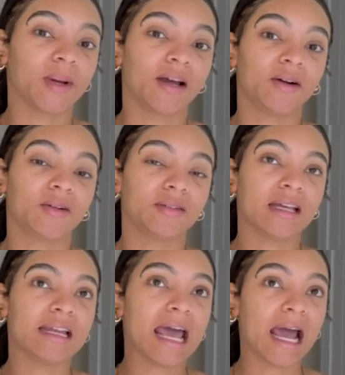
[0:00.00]
about
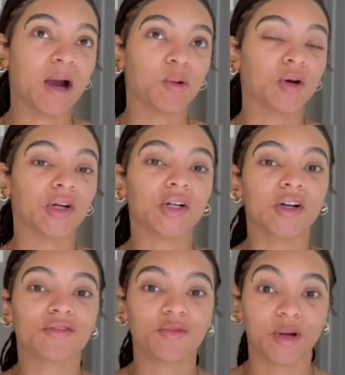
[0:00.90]
an hour
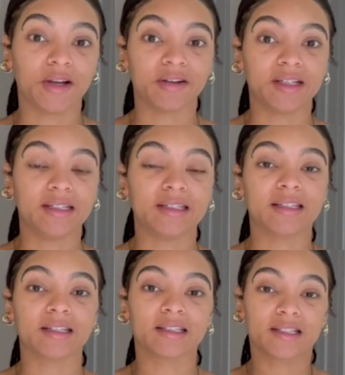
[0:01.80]
of wearing
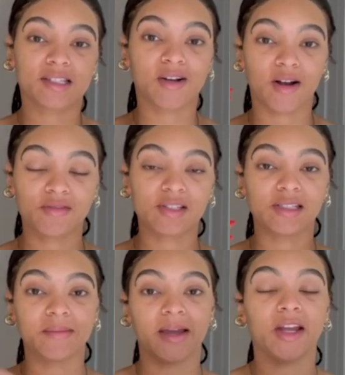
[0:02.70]
the scarf to
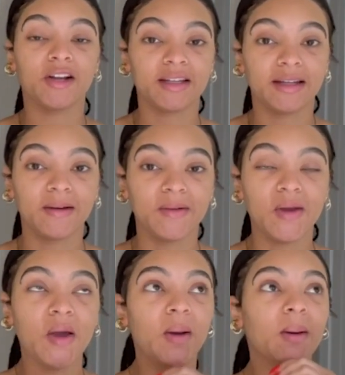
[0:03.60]
lay my hair down,
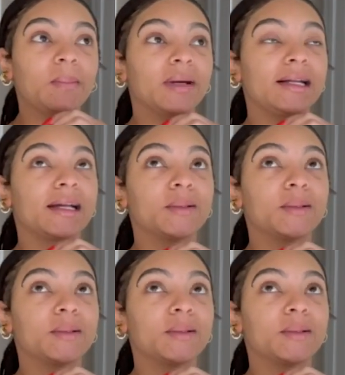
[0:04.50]
but I